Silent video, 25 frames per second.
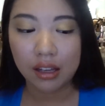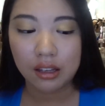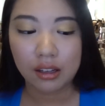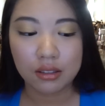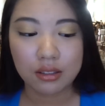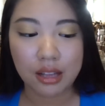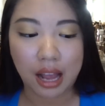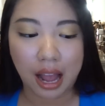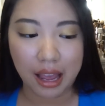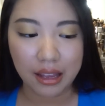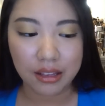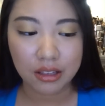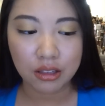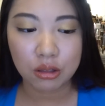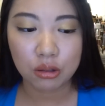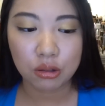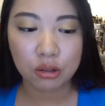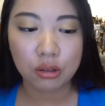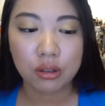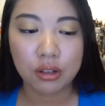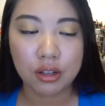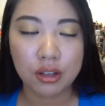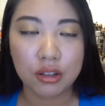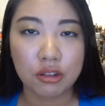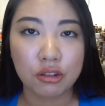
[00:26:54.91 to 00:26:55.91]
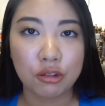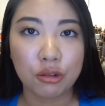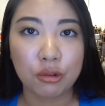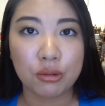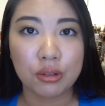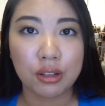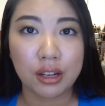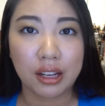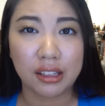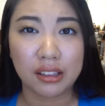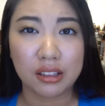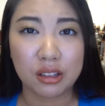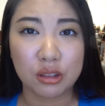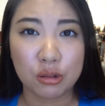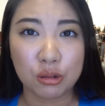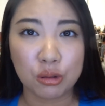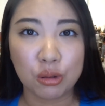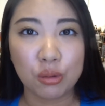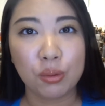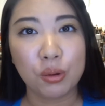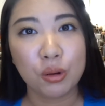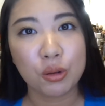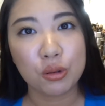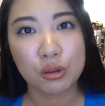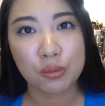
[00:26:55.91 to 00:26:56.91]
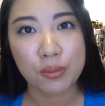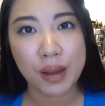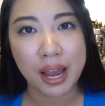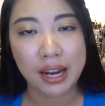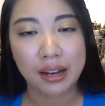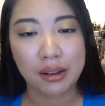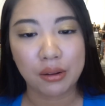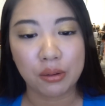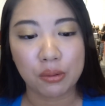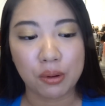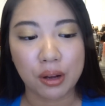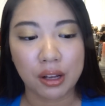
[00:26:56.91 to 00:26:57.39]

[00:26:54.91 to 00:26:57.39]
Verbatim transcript: Cause I just couldn't use like the super dramatic